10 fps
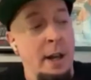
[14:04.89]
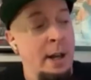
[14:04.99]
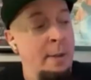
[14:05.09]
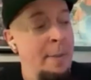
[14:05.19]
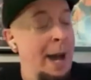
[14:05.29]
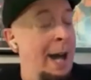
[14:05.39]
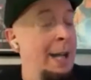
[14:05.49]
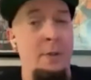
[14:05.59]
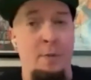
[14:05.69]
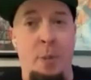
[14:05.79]
um,
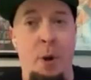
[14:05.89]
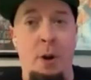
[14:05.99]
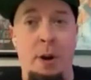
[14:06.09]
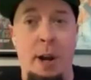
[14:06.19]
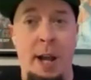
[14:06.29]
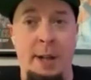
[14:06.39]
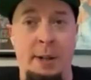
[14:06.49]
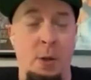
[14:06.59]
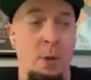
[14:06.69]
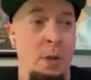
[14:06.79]
olive bar at
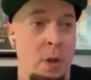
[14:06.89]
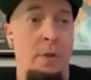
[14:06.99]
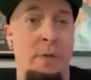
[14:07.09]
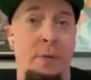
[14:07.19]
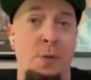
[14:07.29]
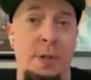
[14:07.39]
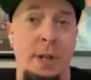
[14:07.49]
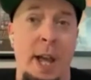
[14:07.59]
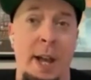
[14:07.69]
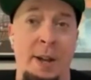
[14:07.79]
the local Whole
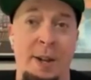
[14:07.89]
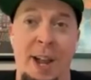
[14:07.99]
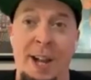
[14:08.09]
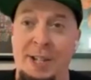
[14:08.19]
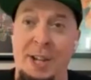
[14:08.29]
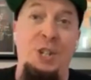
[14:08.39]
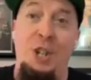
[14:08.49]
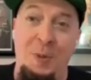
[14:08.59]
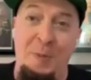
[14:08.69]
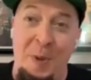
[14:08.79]
Foods and and say
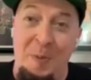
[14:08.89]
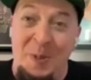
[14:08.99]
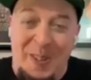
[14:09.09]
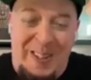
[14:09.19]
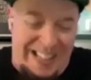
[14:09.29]
shit to people.